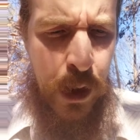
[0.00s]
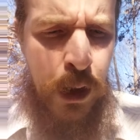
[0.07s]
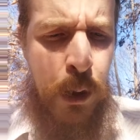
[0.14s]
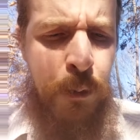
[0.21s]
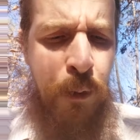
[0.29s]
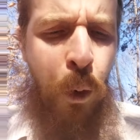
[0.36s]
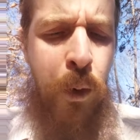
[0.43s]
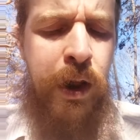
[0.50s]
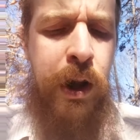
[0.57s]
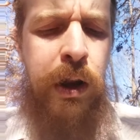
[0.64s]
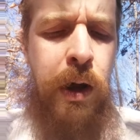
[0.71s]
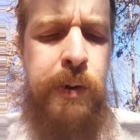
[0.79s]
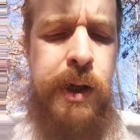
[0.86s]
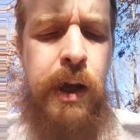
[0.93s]
Before the
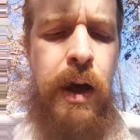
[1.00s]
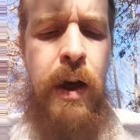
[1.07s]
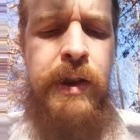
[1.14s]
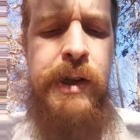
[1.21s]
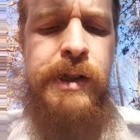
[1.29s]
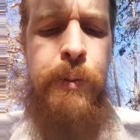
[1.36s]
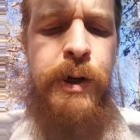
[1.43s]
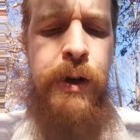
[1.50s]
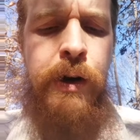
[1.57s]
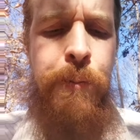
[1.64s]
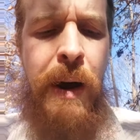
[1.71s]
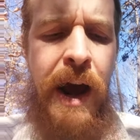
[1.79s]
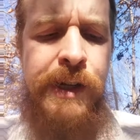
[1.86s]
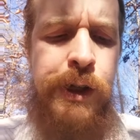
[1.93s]
closing of the subject of
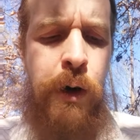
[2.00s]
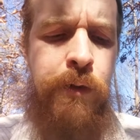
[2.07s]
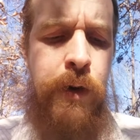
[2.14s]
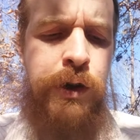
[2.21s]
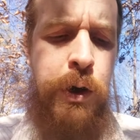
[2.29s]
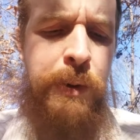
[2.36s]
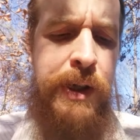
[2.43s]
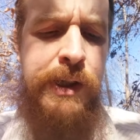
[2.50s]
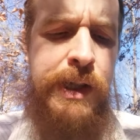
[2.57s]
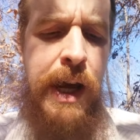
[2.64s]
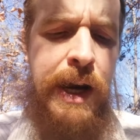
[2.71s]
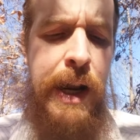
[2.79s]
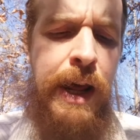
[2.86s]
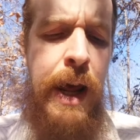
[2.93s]
Passover, it should be
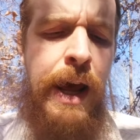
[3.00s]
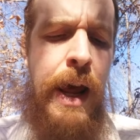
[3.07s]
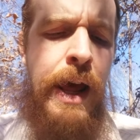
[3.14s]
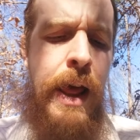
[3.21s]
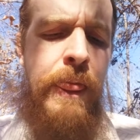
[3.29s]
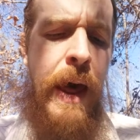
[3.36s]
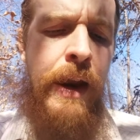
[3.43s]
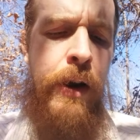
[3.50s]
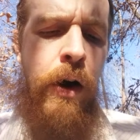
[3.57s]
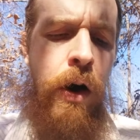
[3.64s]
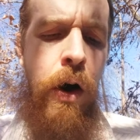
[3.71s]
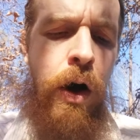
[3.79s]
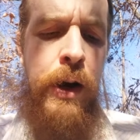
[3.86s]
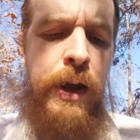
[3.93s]
stated that
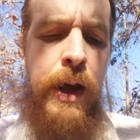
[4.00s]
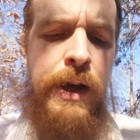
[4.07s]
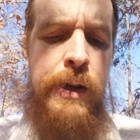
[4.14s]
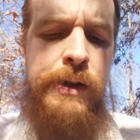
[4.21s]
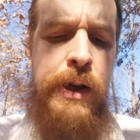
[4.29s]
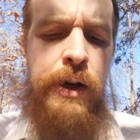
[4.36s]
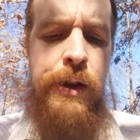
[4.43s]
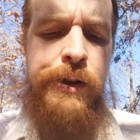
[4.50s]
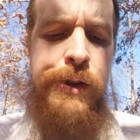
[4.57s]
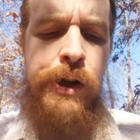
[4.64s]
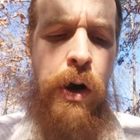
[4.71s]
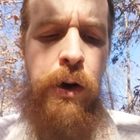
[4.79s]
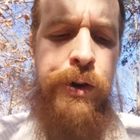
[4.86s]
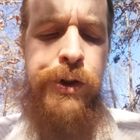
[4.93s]
on it the
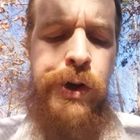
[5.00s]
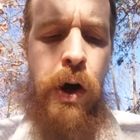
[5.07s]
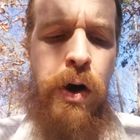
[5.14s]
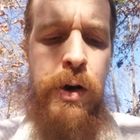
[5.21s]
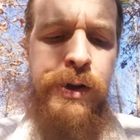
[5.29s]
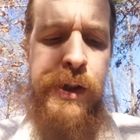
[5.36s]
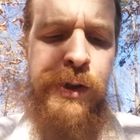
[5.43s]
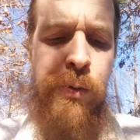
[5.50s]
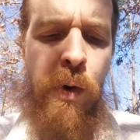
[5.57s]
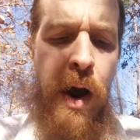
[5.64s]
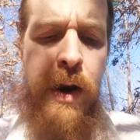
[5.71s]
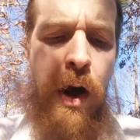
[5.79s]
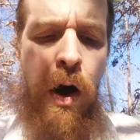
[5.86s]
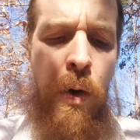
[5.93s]
Song of Songs is
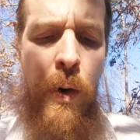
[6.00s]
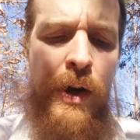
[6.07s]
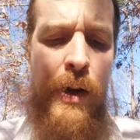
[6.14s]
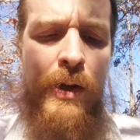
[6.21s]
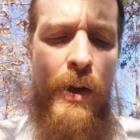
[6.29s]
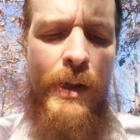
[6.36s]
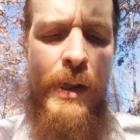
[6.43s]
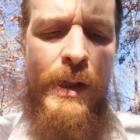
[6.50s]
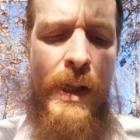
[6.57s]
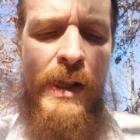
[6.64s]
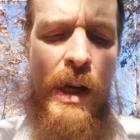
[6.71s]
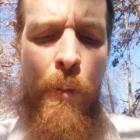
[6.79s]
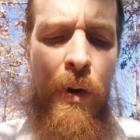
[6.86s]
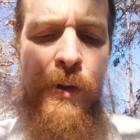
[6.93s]
read, owing to the
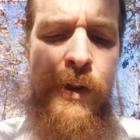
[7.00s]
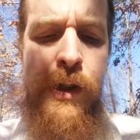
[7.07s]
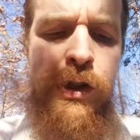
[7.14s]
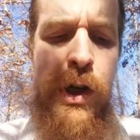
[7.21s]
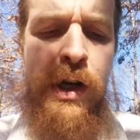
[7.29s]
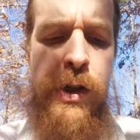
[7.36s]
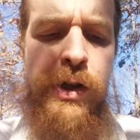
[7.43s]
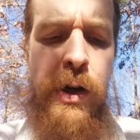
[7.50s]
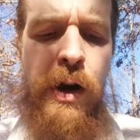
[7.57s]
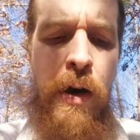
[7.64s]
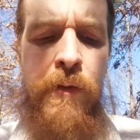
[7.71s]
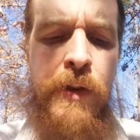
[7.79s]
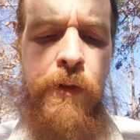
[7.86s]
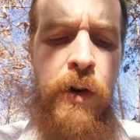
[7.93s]
seasonable suggestion
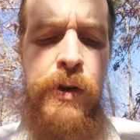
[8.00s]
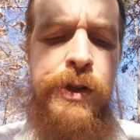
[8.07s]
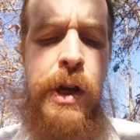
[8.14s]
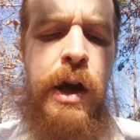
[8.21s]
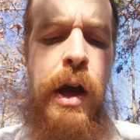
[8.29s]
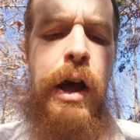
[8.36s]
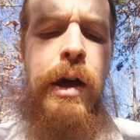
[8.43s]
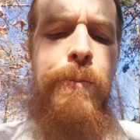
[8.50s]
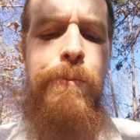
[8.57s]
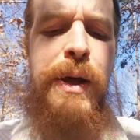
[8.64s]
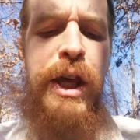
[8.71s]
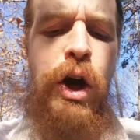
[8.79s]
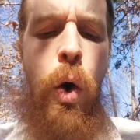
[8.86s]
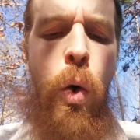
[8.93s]
of the verse,
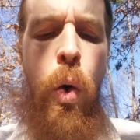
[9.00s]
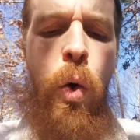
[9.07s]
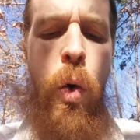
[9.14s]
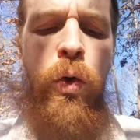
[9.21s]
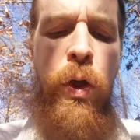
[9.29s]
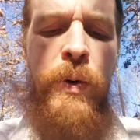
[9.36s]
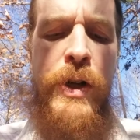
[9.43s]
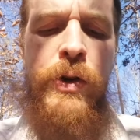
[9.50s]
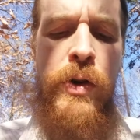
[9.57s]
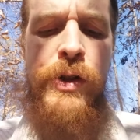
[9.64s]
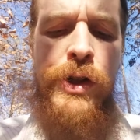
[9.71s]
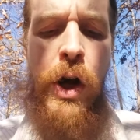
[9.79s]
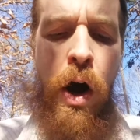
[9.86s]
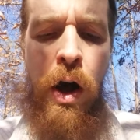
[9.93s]
Behold, the winter
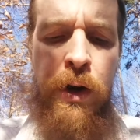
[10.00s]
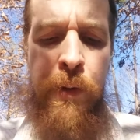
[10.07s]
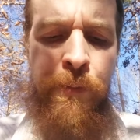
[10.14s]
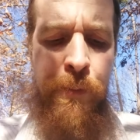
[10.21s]
is gone.